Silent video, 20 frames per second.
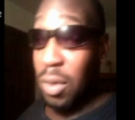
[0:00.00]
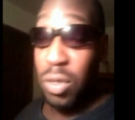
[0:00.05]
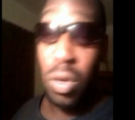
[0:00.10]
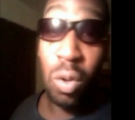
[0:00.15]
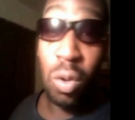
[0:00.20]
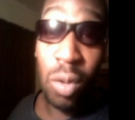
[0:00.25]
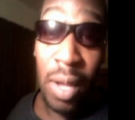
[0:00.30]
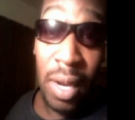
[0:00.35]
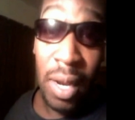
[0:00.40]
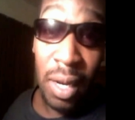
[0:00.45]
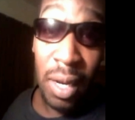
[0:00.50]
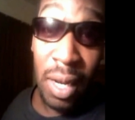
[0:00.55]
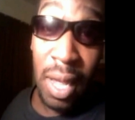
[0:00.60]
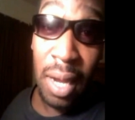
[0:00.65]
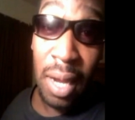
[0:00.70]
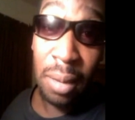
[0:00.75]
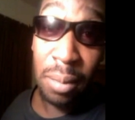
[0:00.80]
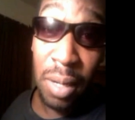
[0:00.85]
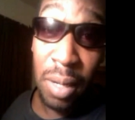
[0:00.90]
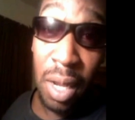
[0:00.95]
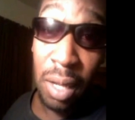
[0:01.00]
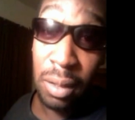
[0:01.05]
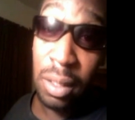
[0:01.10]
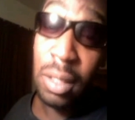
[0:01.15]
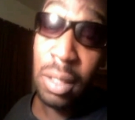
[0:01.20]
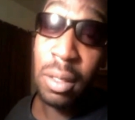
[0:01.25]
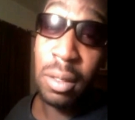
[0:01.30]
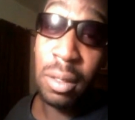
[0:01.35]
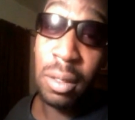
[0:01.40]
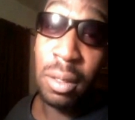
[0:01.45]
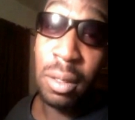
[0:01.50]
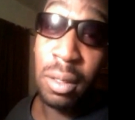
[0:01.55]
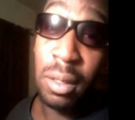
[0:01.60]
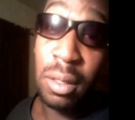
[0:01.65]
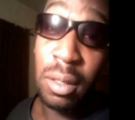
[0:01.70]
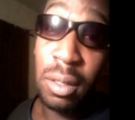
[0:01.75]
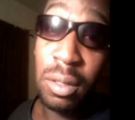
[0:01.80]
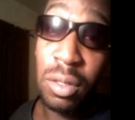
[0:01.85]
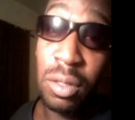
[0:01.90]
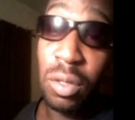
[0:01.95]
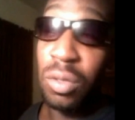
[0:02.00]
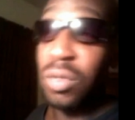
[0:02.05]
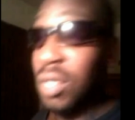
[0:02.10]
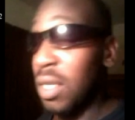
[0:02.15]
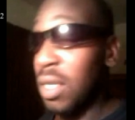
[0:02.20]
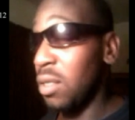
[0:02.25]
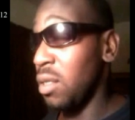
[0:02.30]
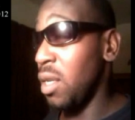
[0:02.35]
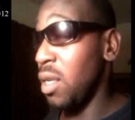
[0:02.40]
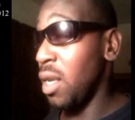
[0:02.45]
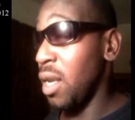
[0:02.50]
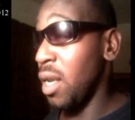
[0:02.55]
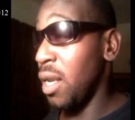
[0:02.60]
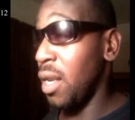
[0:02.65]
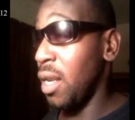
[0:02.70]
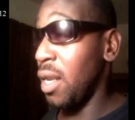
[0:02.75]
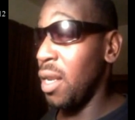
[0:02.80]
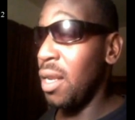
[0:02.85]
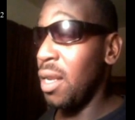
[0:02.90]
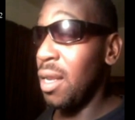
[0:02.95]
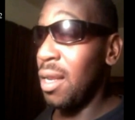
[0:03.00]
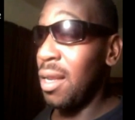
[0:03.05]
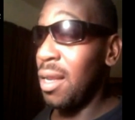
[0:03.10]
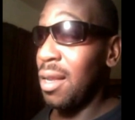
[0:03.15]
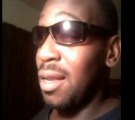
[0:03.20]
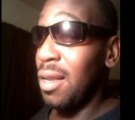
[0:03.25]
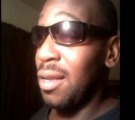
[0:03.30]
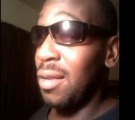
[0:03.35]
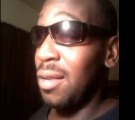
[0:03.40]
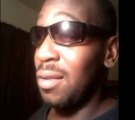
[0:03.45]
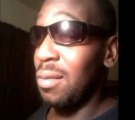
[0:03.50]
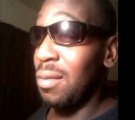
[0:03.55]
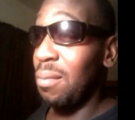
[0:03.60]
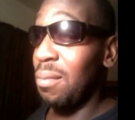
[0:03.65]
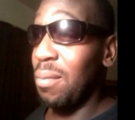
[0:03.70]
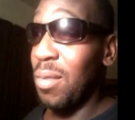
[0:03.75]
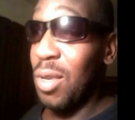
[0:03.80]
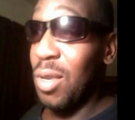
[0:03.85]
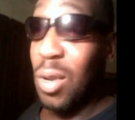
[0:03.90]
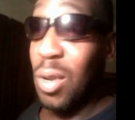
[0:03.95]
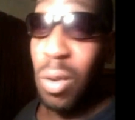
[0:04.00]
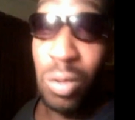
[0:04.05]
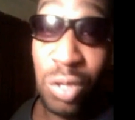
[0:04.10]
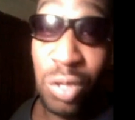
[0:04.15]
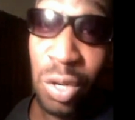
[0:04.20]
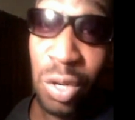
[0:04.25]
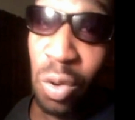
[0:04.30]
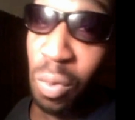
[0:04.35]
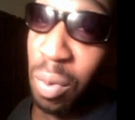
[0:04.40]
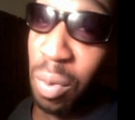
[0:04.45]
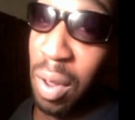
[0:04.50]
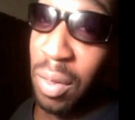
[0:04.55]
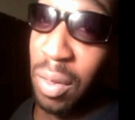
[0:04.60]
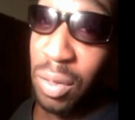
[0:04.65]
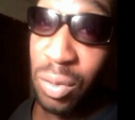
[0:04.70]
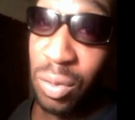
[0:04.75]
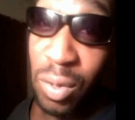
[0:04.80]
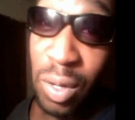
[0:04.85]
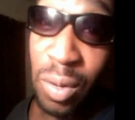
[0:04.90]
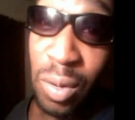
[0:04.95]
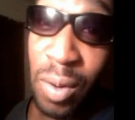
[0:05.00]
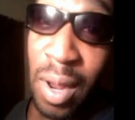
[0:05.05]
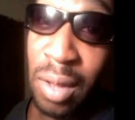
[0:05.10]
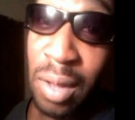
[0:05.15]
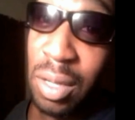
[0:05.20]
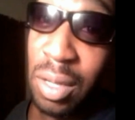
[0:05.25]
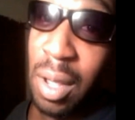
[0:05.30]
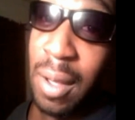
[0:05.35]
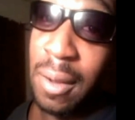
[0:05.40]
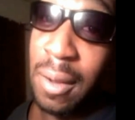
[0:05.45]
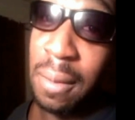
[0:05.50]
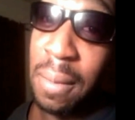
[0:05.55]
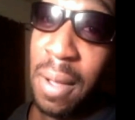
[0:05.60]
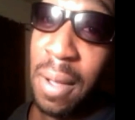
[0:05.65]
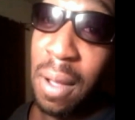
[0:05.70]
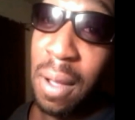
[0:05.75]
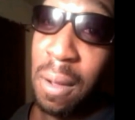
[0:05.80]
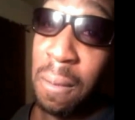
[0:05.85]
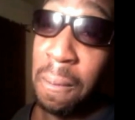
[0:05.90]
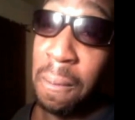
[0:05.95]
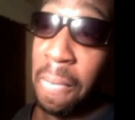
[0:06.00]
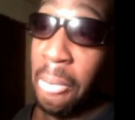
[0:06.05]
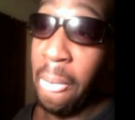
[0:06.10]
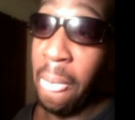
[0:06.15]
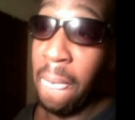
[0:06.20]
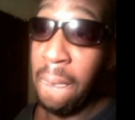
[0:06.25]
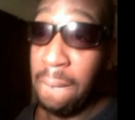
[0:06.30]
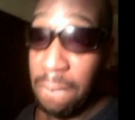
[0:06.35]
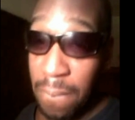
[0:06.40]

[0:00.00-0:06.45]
him and his old lady got abducted. So since then, you don't see no brothers running around talking about